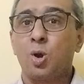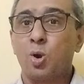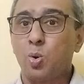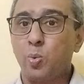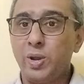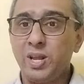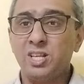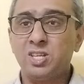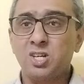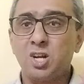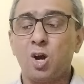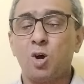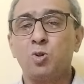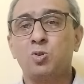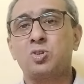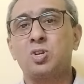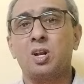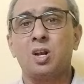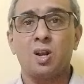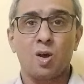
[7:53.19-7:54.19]
Queen's
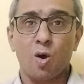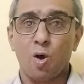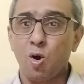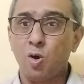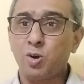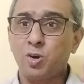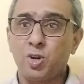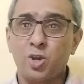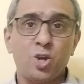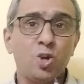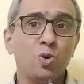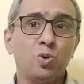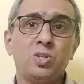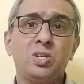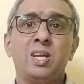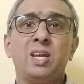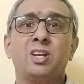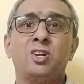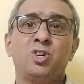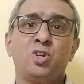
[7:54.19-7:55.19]
Counsel or
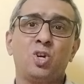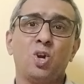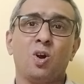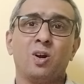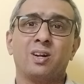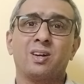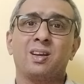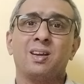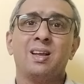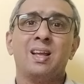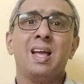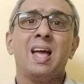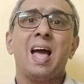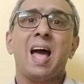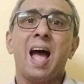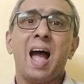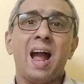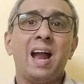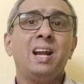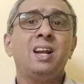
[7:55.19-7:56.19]
QC in short,
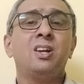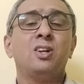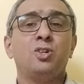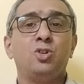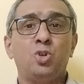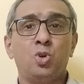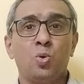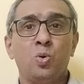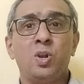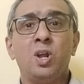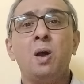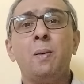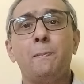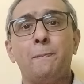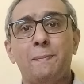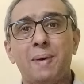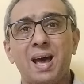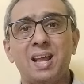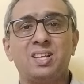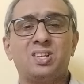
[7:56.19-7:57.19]
and
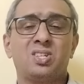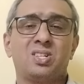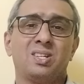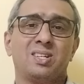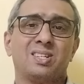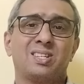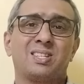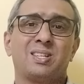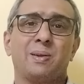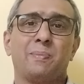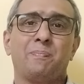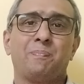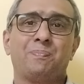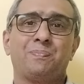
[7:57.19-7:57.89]
junior barristers.